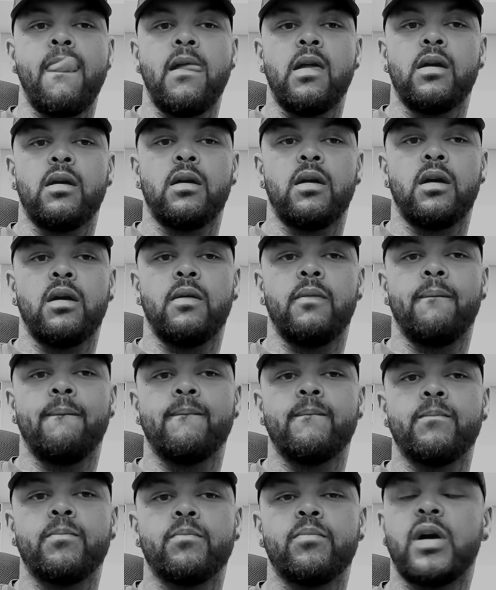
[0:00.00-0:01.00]

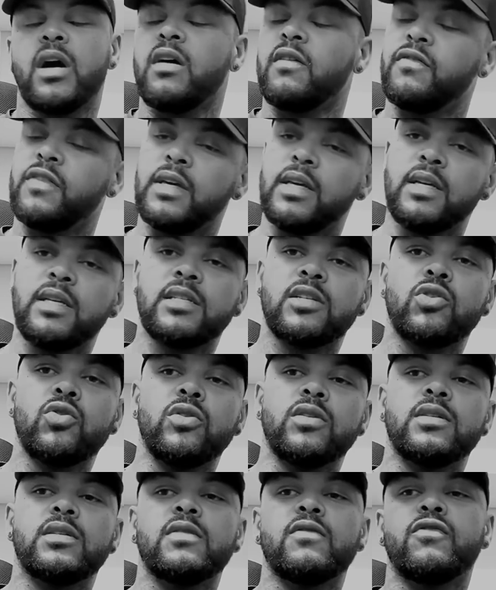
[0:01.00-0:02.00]
but I think it's
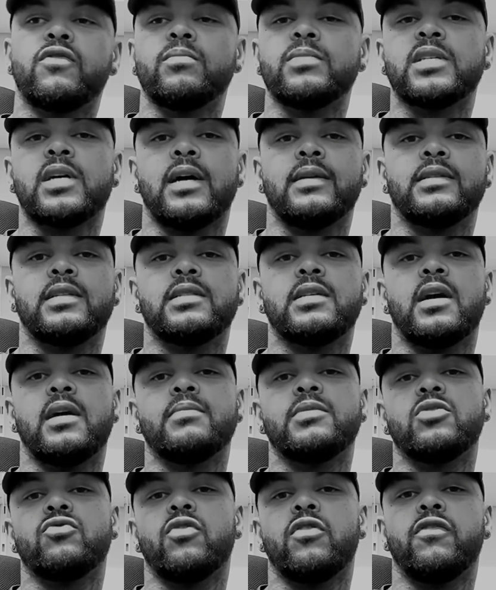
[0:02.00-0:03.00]
good from time to time
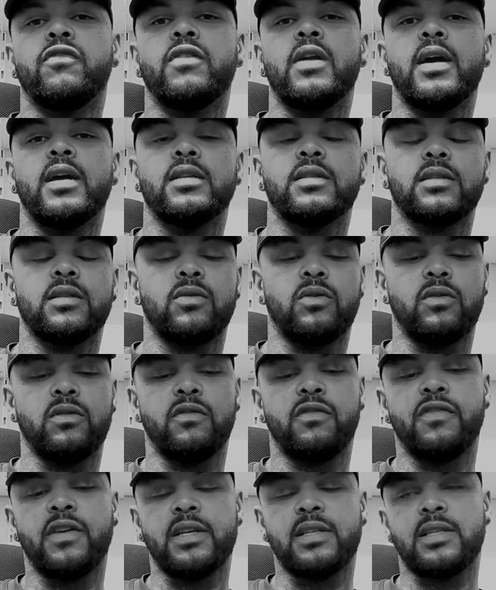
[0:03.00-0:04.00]
to reflect on
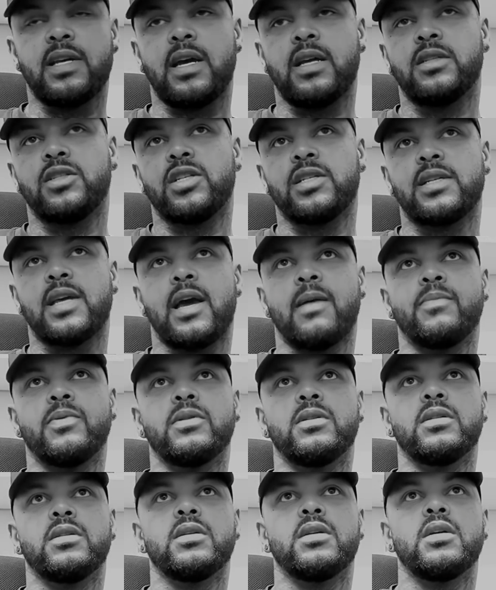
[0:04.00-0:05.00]
things that had just
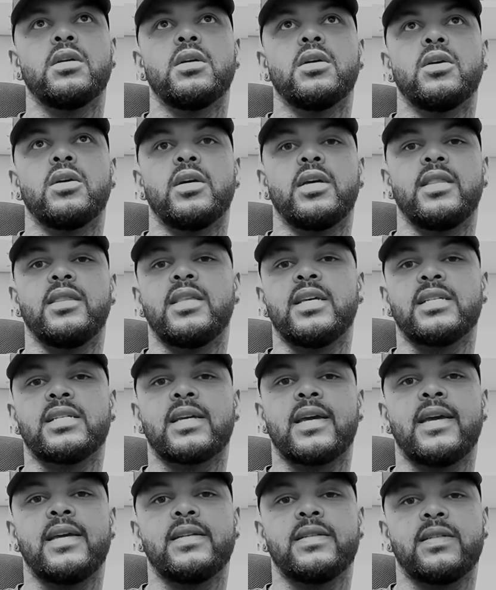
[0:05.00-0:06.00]
happened. In this
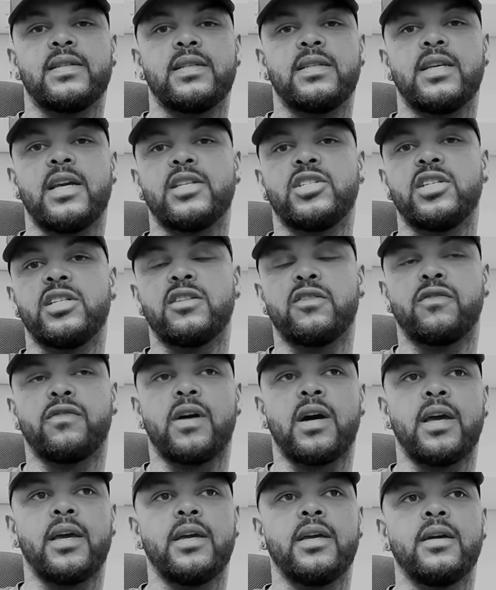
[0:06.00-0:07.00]
case, Deji's
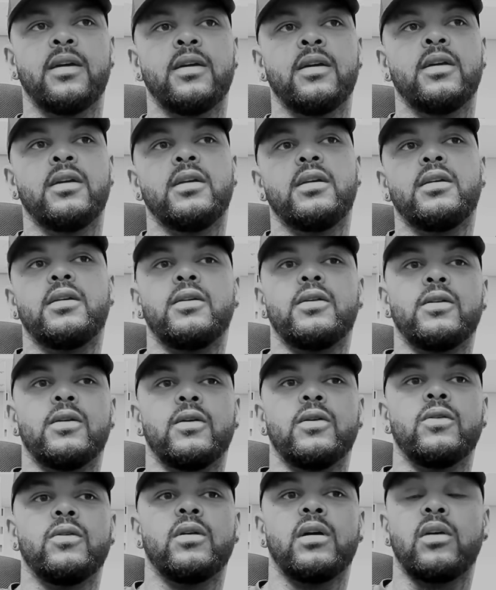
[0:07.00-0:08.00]
fight. You
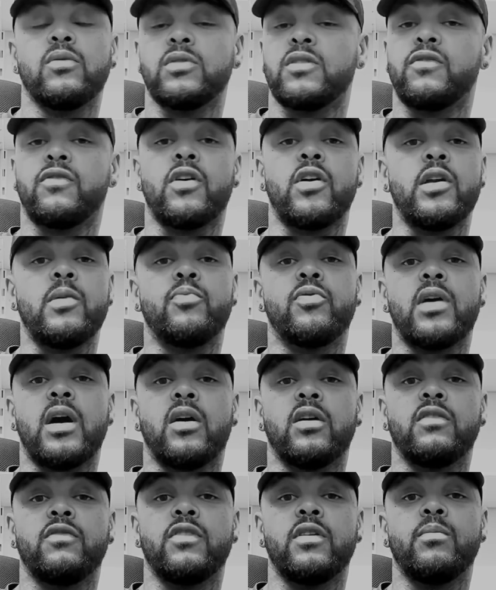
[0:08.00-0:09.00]
know, I was very
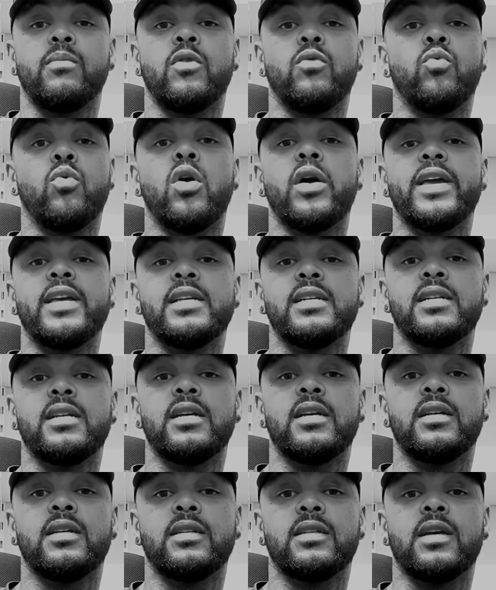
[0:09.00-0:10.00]
proud of him, of what
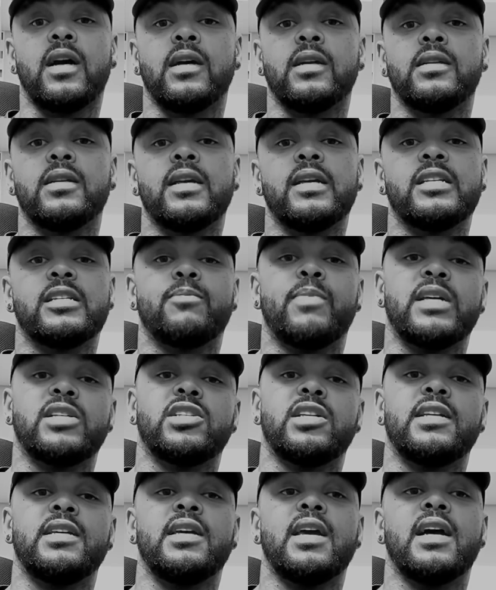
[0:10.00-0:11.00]
he done,
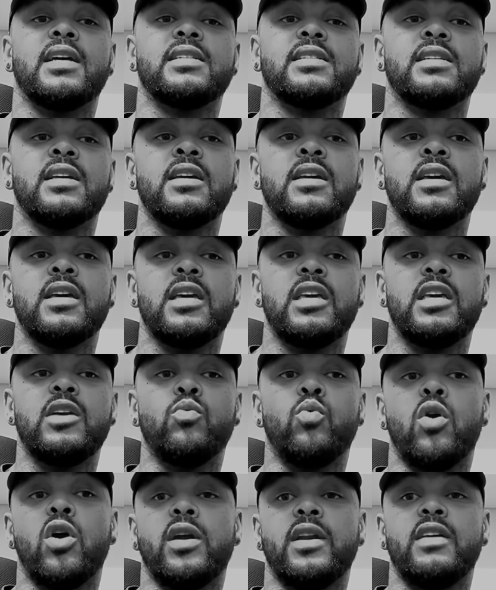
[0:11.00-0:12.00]
especially as he
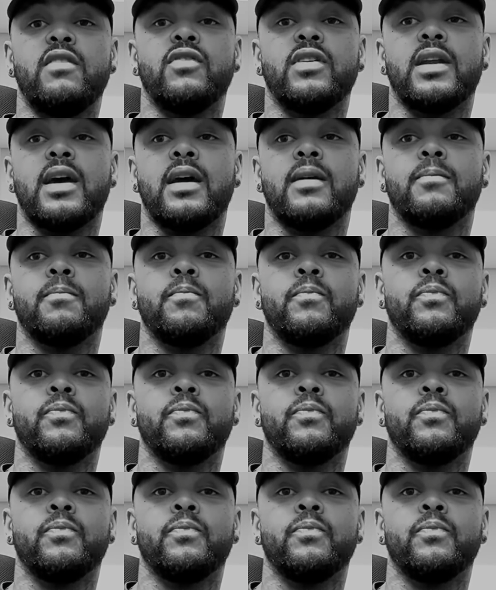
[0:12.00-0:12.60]
weren't even at,